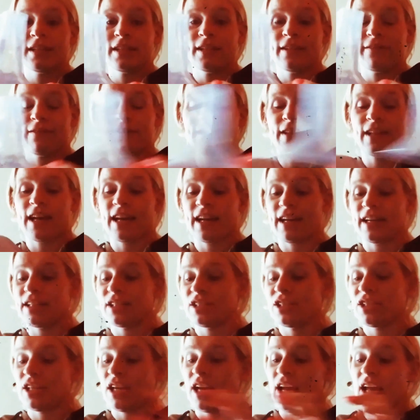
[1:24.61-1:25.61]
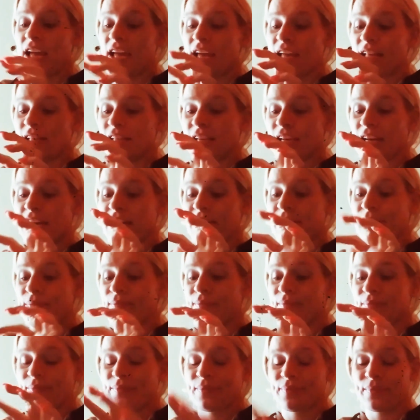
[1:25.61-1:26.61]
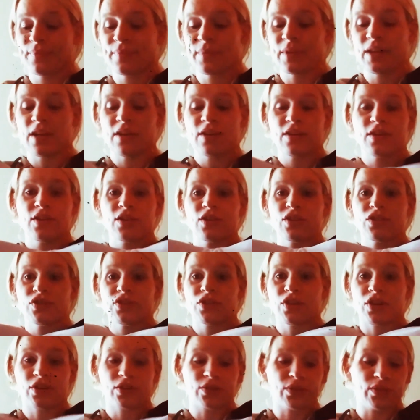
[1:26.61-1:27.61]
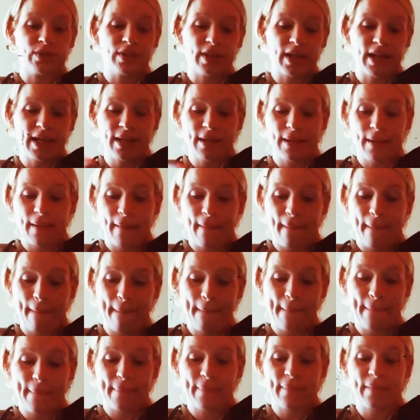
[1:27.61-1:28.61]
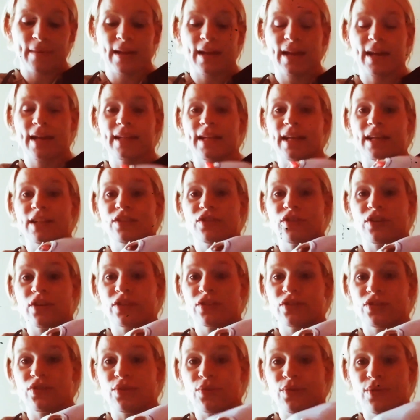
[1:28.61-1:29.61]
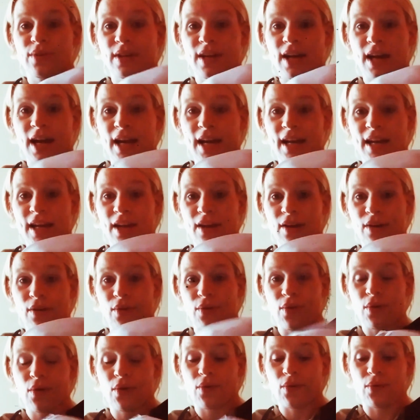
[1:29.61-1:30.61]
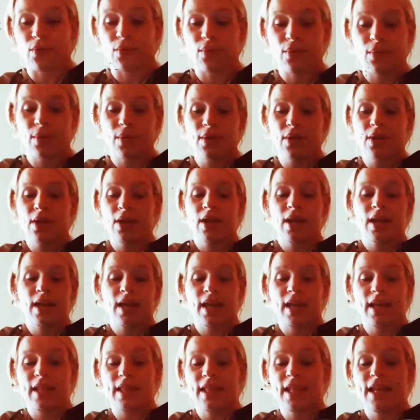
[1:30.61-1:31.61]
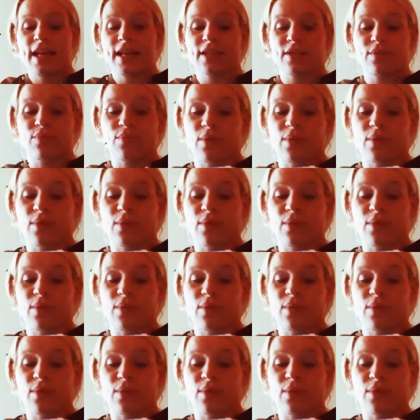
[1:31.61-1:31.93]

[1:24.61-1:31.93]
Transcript: flange, and circled it, and I start to cut a hole in this